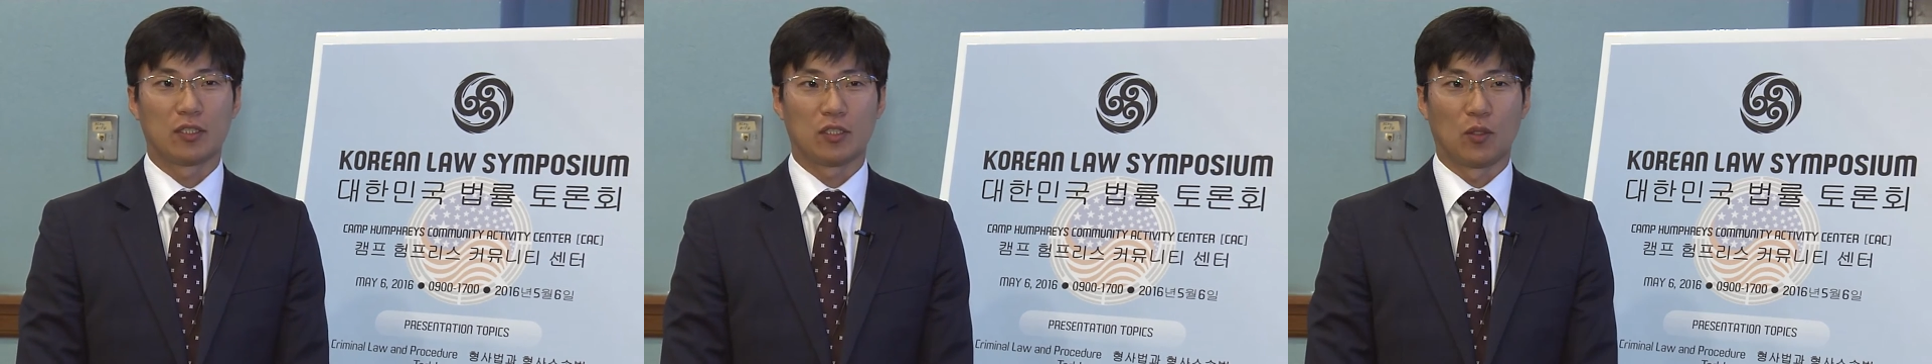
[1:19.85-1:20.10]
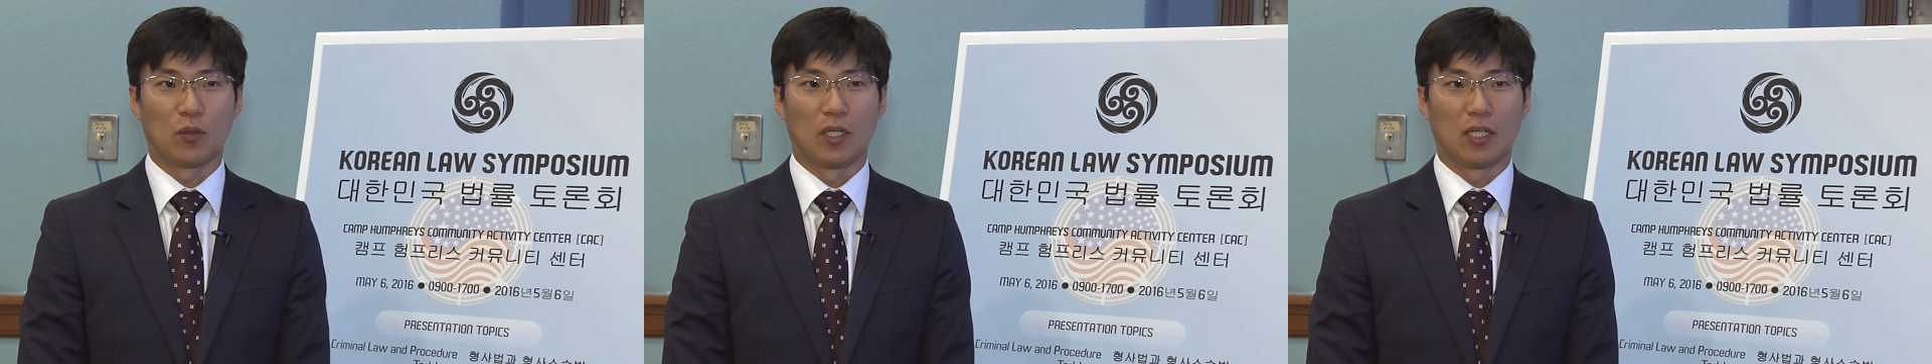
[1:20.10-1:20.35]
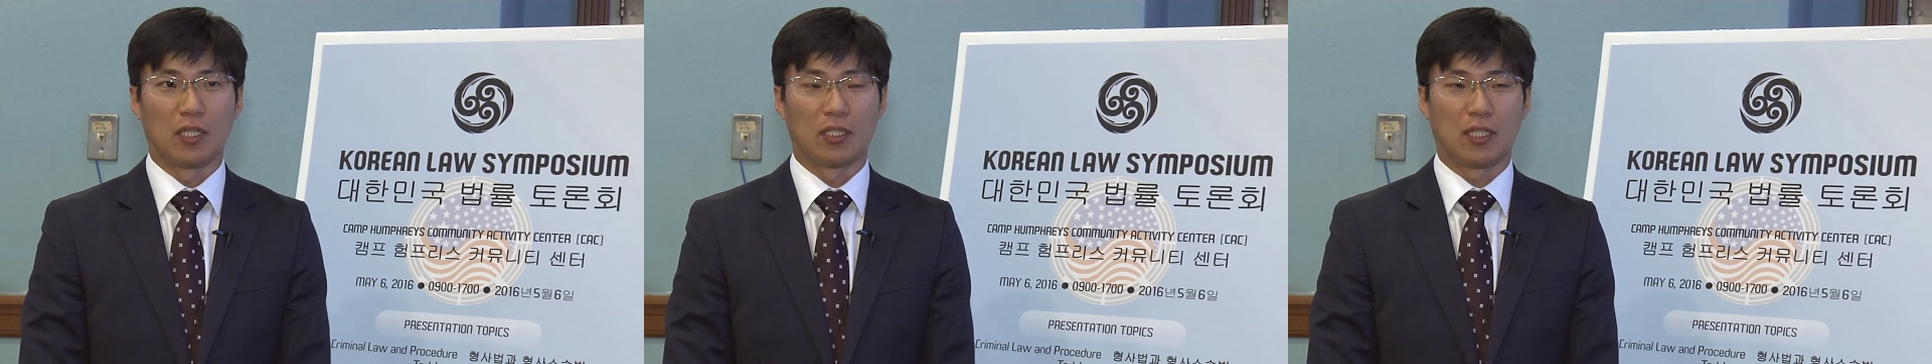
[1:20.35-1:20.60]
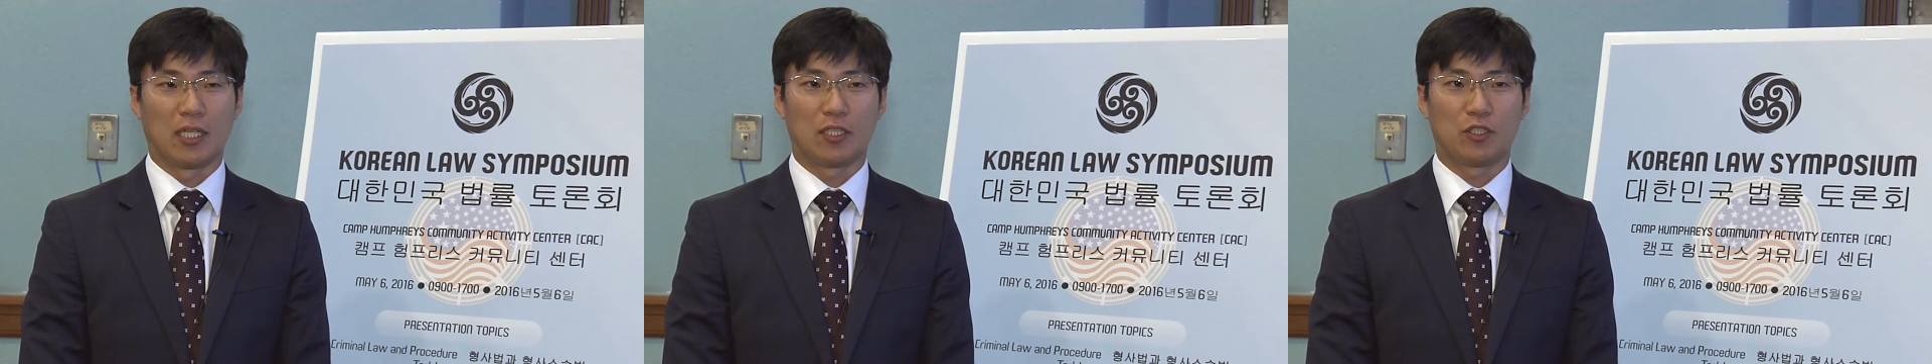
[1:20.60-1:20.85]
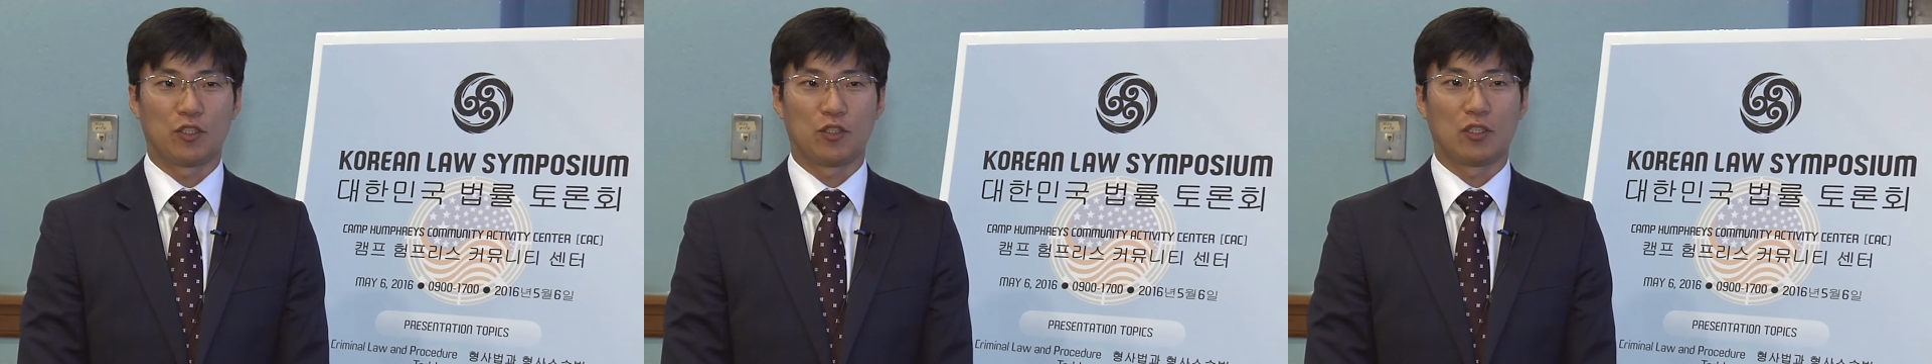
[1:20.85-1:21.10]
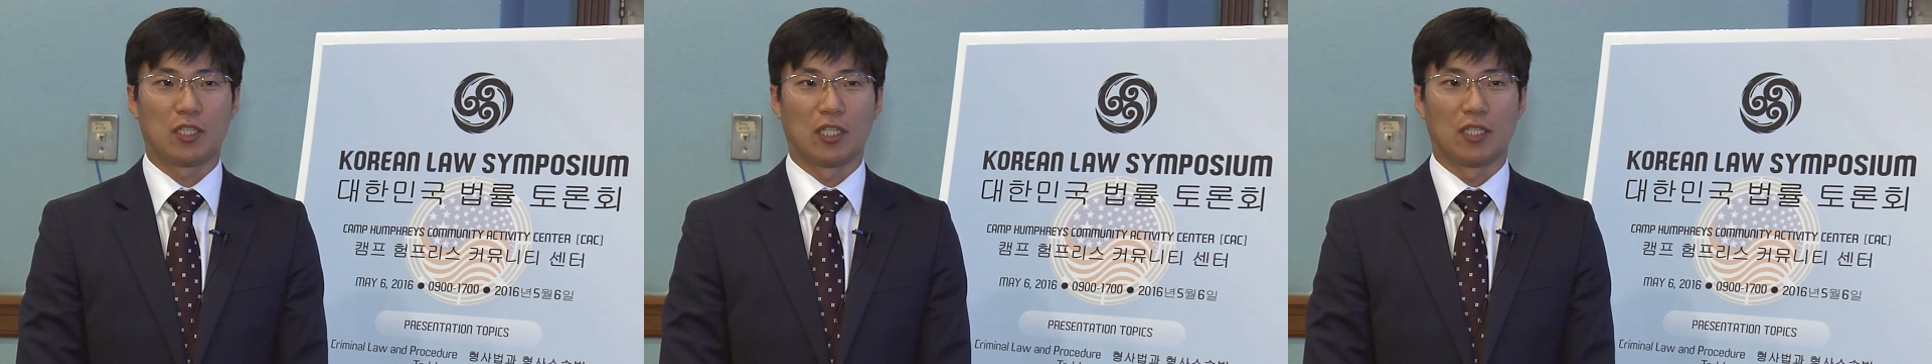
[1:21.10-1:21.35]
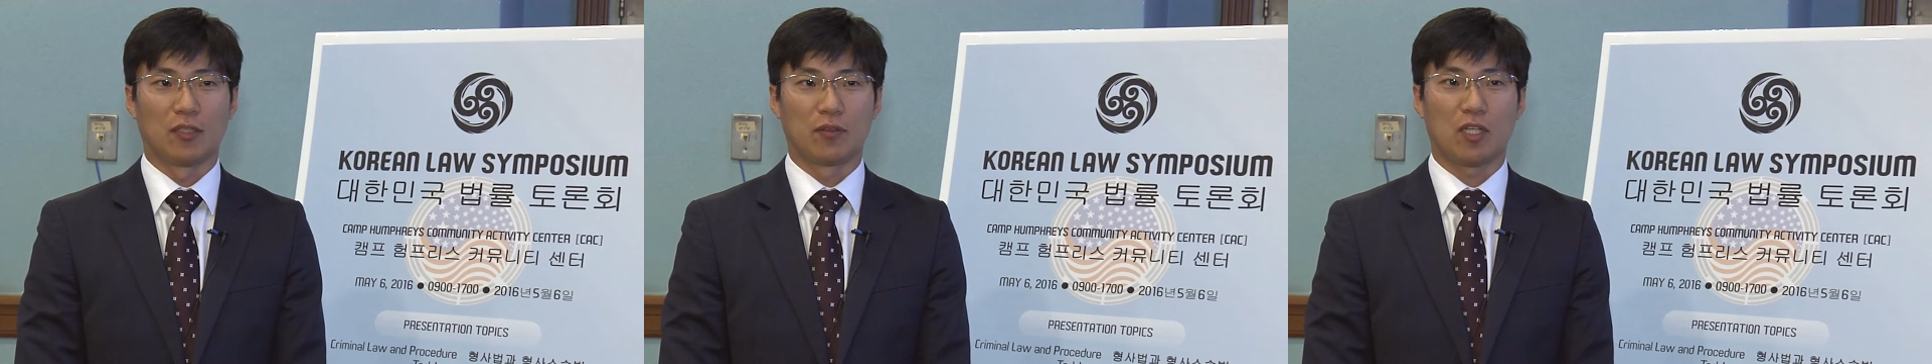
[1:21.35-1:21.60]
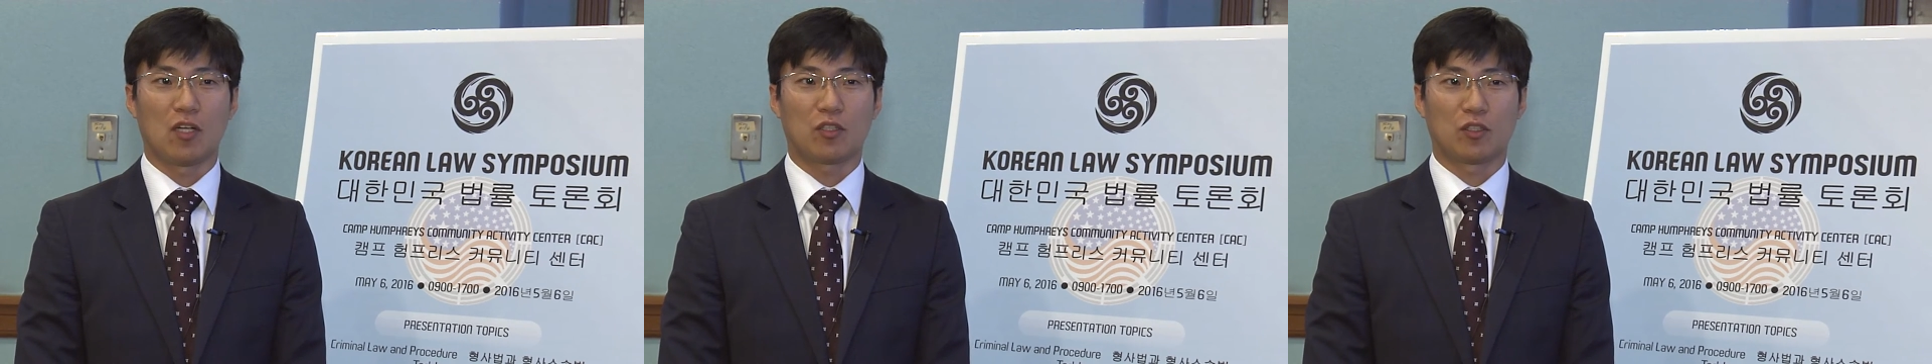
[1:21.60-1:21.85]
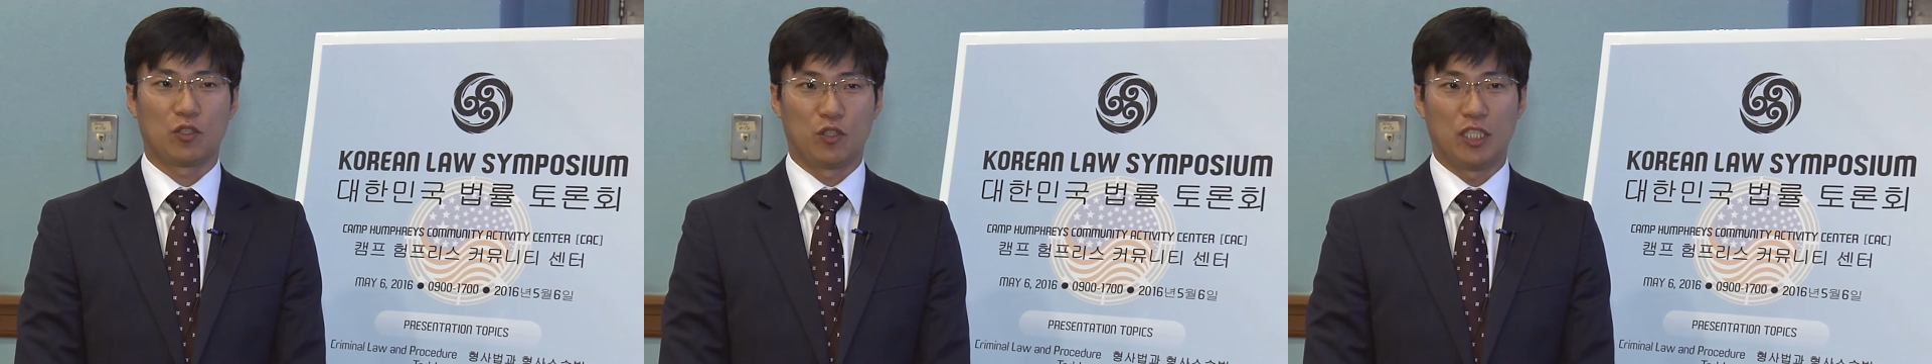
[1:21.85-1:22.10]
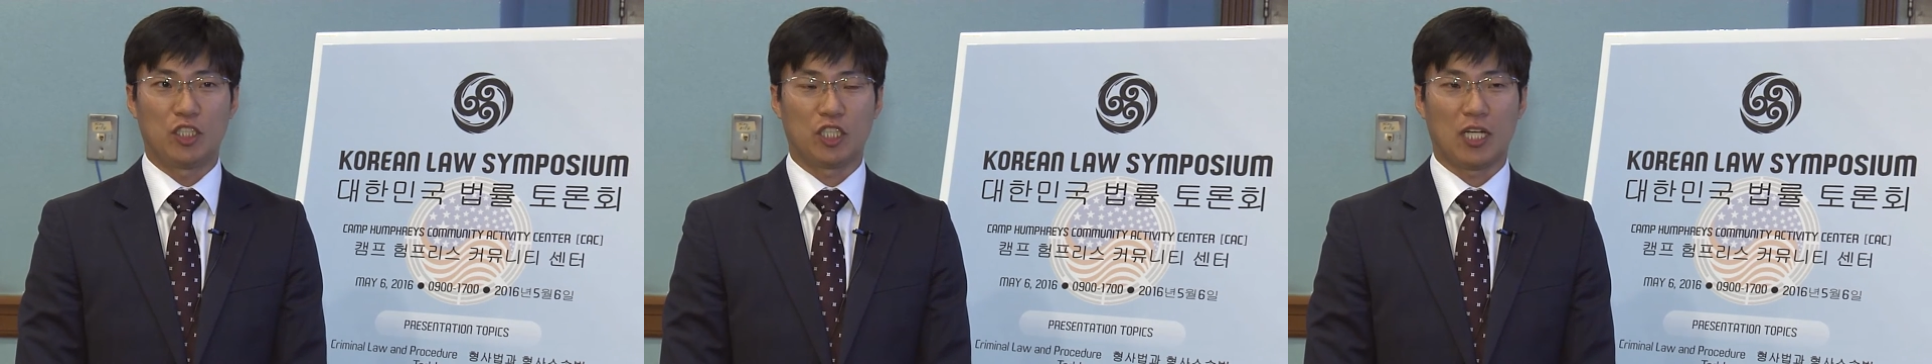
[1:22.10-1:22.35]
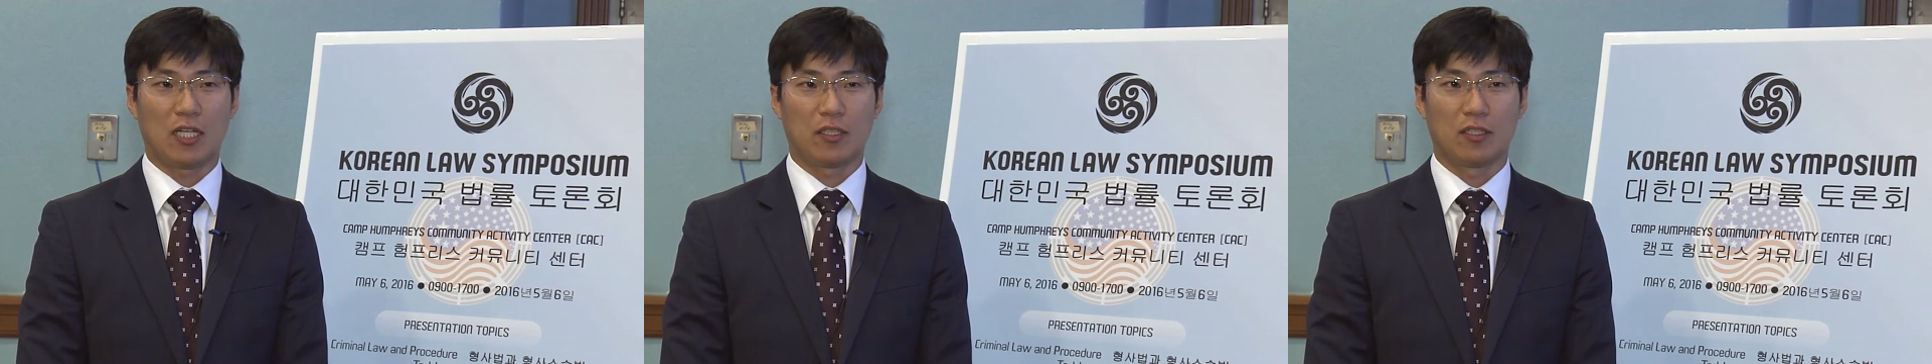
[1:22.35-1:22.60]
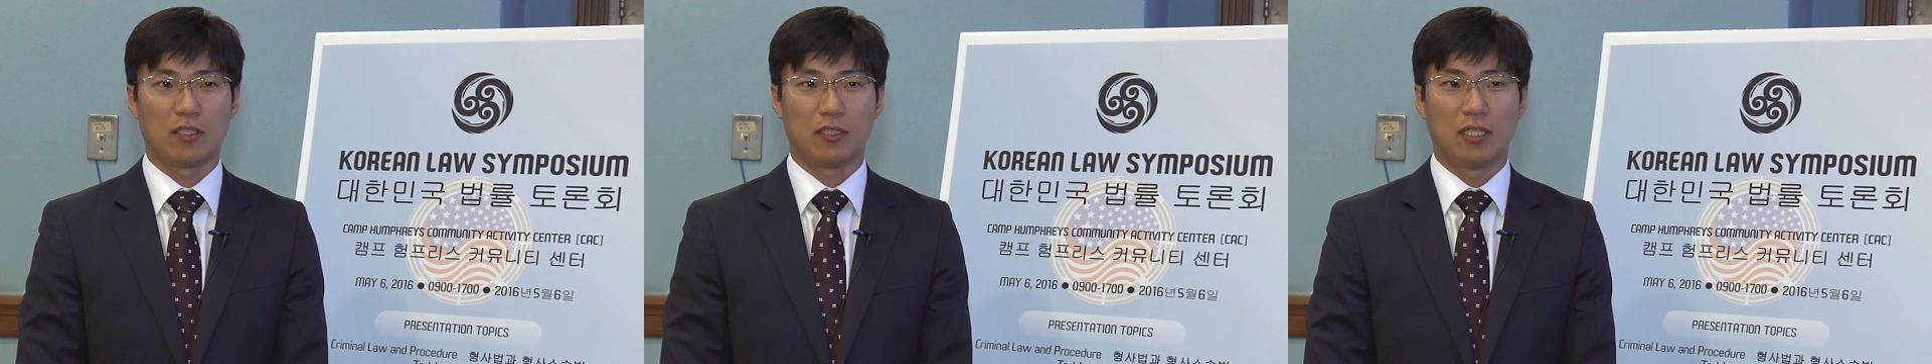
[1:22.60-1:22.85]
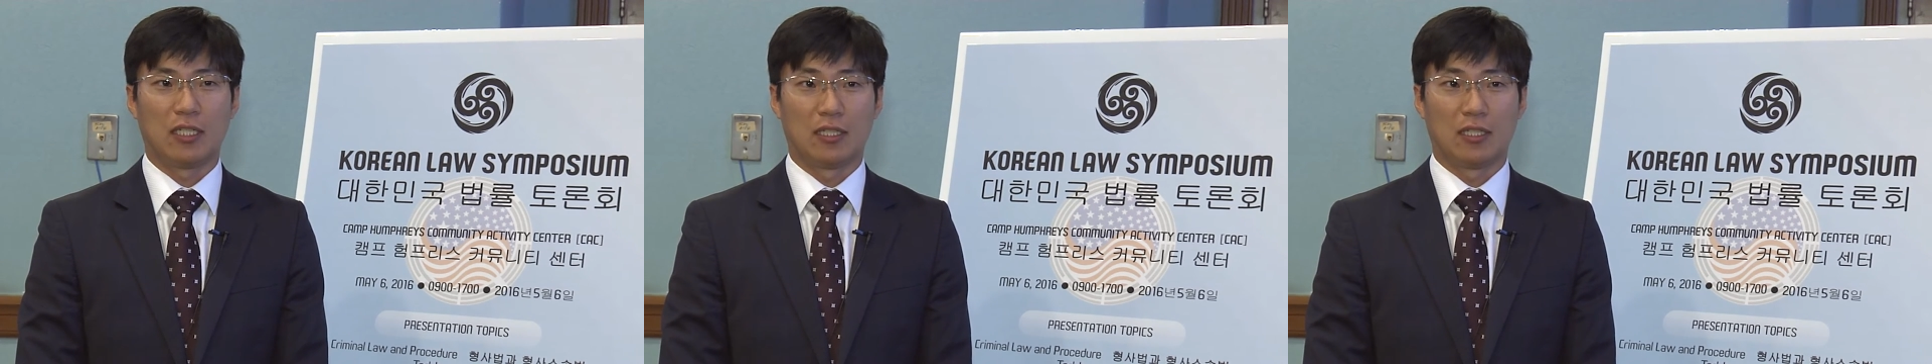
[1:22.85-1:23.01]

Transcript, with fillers: So uh, they should talk to each other